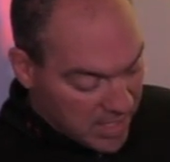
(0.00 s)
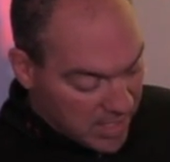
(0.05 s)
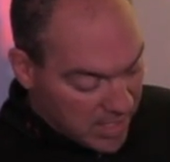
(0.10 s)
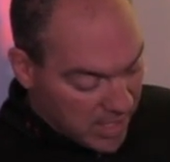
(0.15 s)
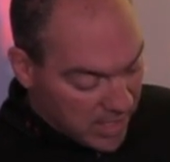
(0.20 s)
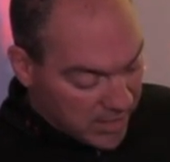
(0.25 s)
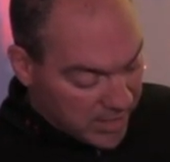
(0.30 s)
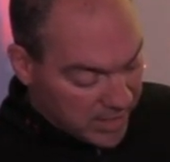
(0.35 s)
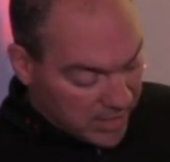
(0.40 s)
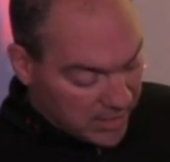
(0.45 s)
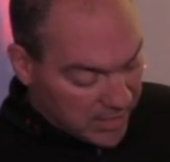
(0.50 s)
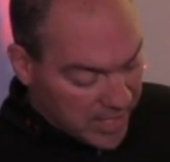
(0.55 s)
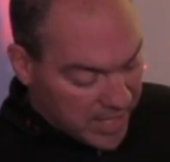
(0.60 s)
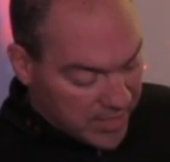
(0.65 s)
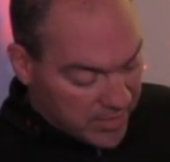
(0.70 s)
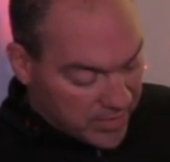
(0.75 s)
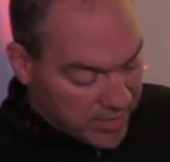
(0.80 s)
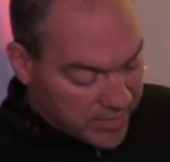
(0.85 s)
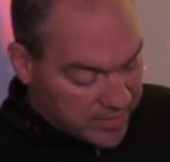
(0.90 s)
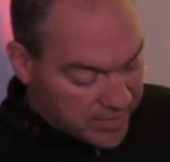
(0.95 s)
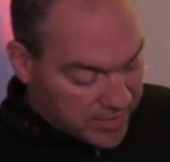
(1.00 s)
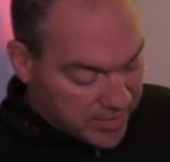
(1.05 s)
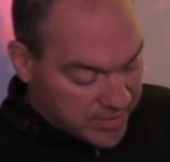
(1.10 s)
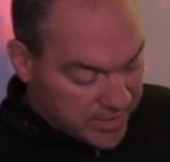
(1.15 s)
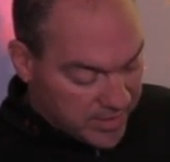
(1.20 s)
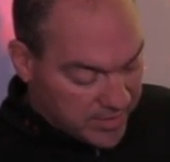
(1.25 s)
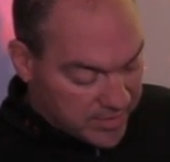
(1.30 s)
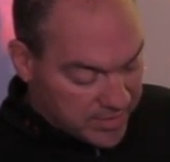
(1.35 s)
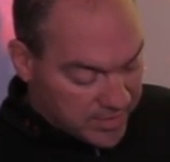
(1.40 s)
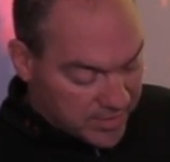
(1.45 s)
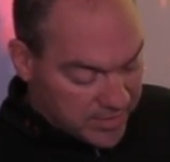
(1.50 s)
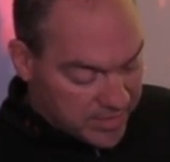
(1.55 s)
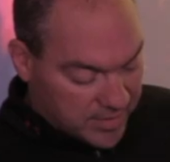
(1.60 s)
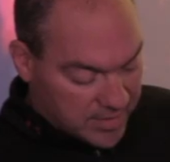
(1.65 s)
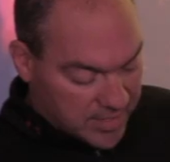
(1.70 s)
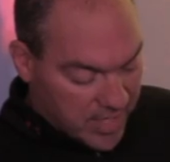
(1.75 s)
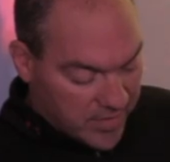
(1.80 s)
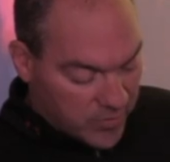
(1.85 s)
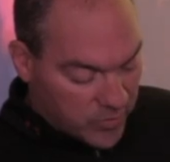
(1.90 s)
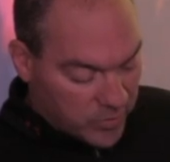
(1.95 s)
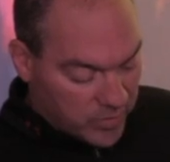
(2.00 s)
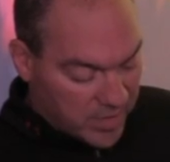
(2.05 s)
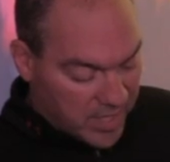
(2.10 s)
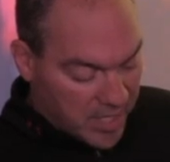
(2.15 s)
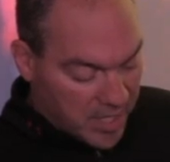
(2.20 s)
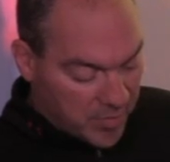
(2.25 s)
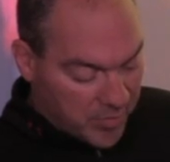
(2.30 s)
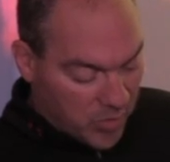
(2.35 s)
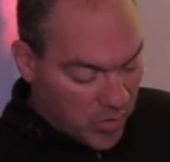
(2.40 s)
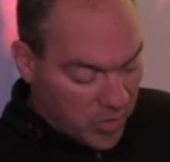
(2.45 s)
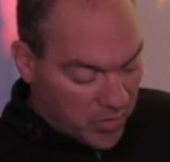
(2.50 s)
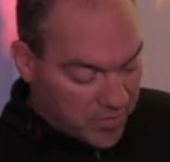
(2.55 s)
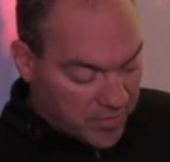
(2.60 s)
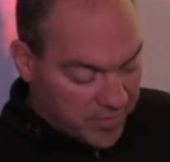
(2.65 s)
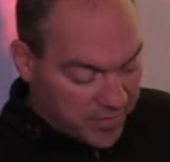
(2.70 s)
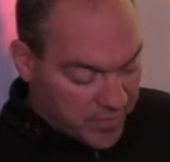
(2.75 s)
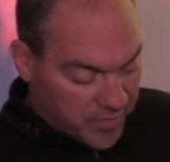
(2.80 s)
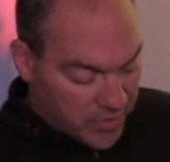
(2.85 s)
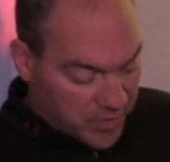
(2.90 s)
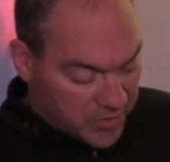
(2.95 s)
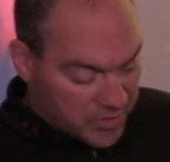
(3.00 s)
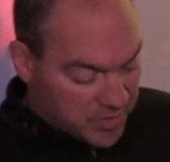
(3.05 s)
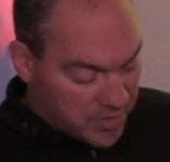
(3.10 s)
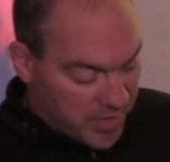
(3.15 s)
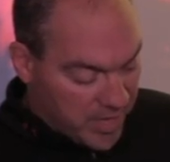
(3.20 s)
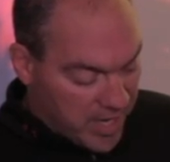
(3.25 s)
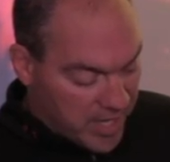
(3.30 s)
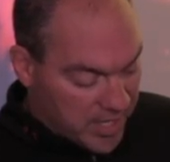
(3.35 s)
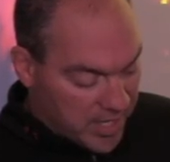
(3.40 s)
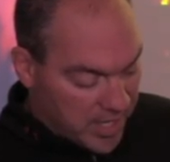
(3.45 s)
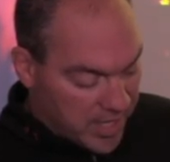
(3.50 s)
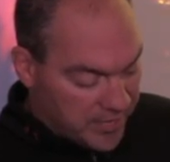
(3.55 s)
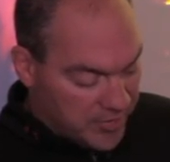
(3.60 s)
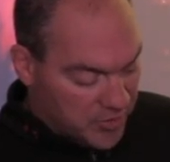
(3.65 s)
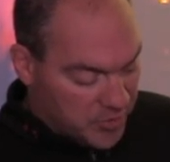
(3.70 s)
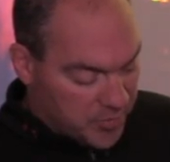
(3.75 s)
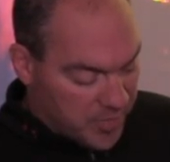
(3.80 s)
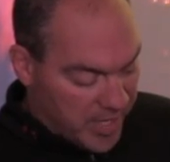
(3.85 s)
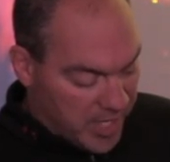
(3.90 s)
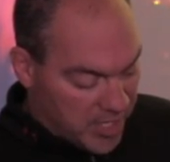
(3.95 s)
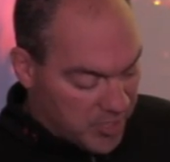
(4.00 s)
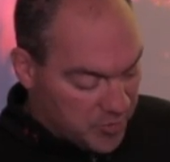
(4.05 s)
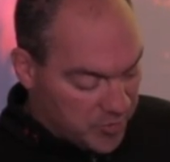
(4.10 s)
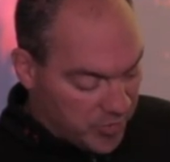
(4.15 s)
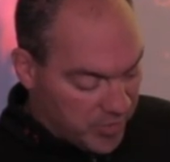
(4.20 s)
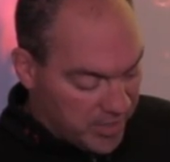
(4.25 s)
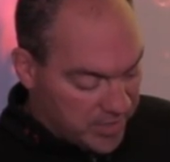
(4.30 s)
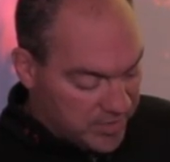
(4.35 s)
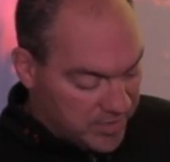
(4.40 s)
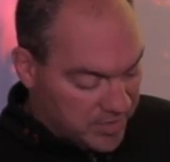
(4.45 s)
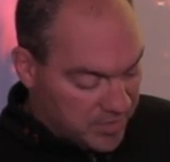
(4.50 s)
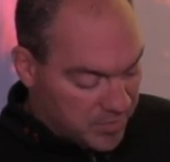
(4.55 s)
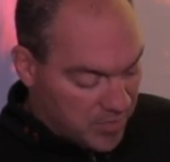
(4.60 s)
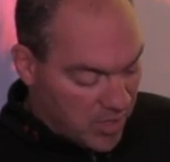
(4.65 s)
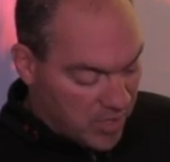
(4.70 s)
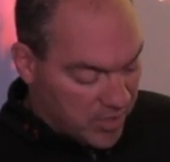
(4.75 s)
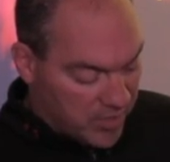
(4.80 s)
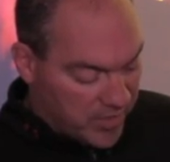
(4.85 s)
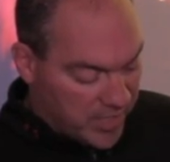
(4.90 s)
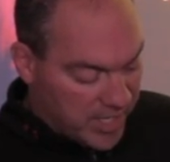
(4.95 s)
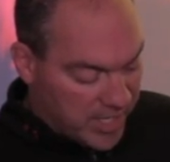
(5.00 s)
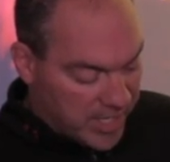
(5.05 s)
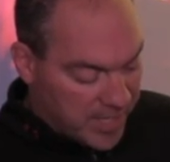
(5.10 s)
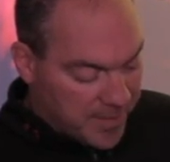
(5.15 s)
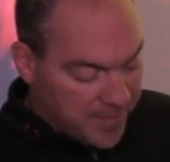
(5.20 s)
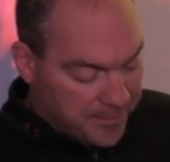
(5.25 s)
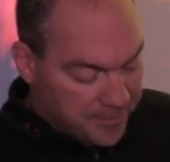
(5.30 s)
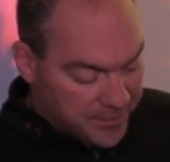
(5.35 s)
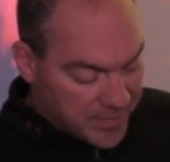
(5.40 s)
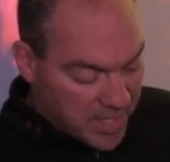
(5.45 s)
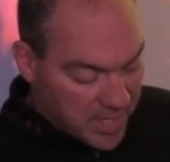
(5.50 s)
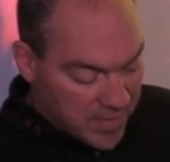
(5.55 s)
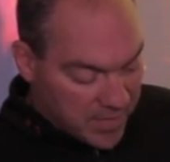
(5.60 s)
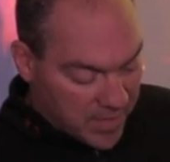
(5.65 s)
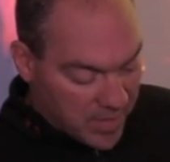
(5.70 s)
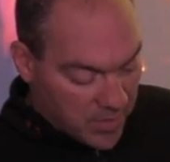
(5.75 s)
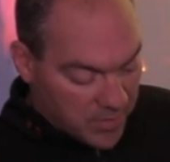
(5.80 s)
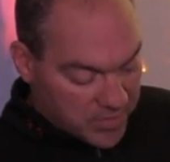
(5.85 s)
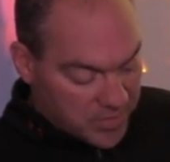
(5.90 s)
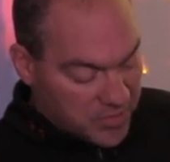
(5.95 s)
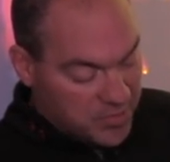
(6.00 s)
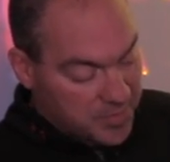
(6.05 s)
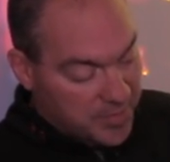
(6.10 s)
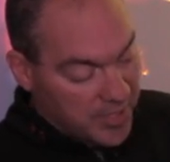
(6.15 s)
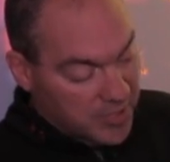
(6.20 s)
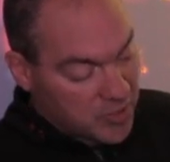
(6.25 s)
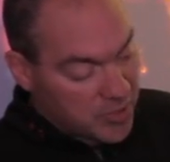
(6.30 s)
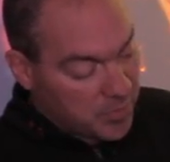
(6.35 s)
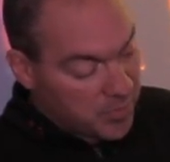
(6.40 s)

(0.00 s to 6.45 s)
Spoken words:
A little later, in 1667, when Leopold I married another Spanish princess, Margarita, there was a special